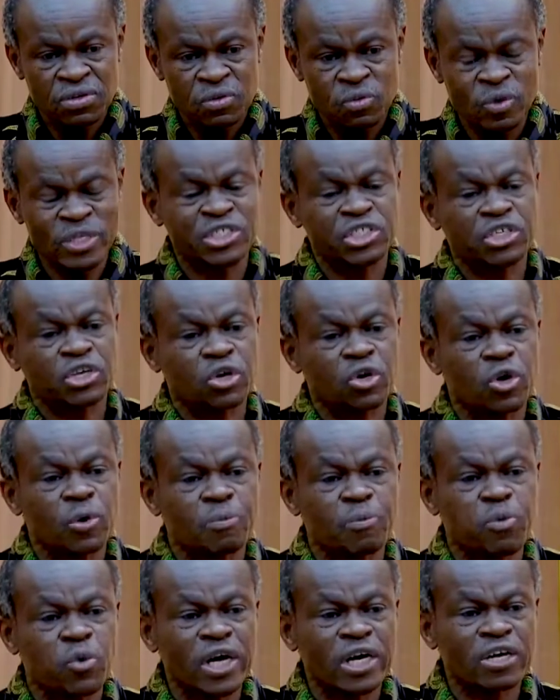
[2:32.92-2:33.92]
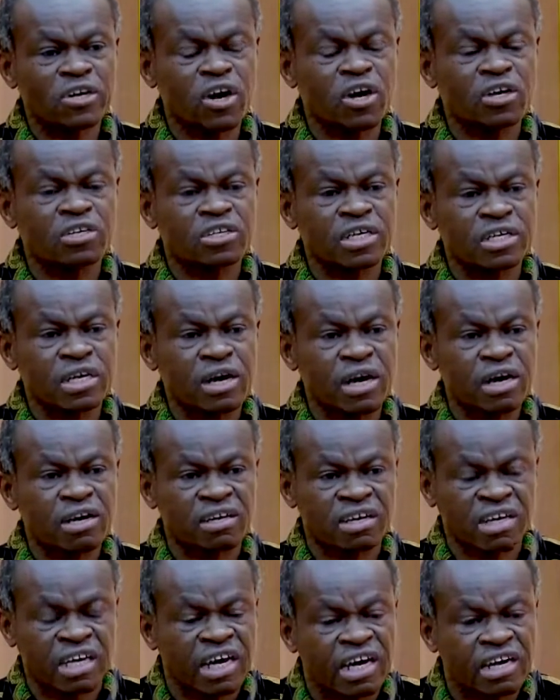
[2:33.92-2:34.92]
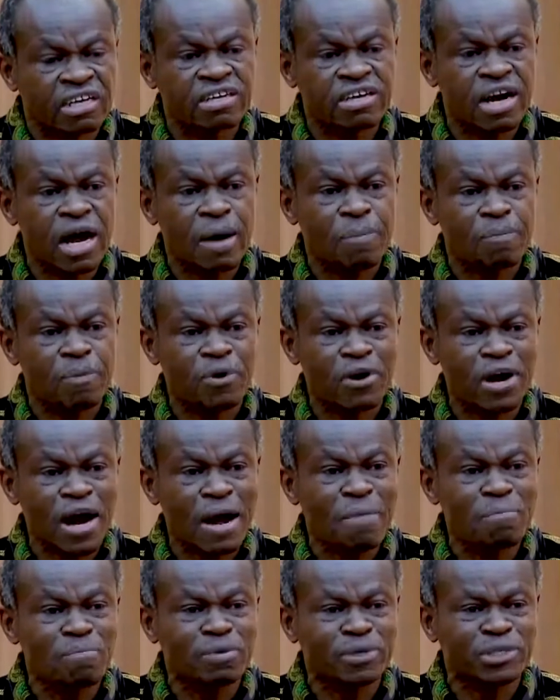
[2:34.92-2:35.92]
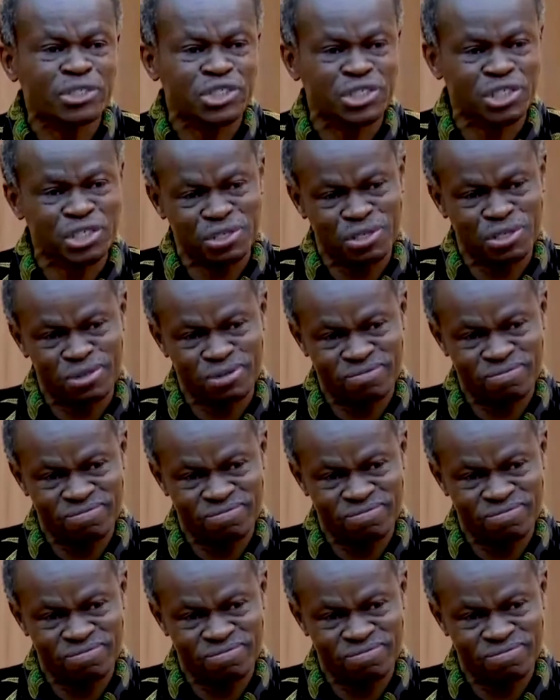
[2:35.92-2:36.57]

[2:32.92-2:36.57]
Which group will not kidnap or ambush you?